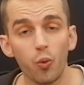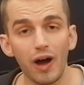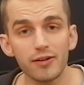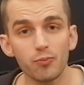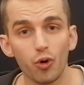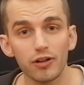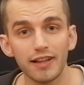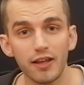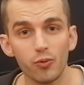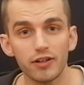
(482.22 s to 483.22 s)
quite more
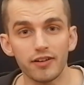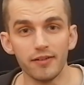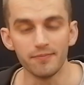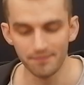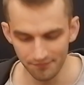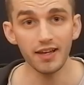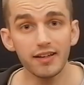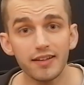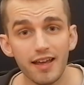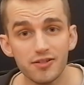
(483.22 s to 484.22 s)
liquidy.
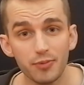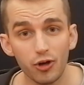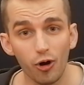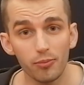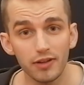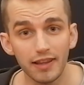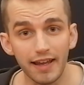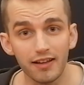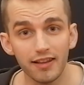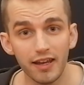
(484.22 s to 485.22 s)
It has become like a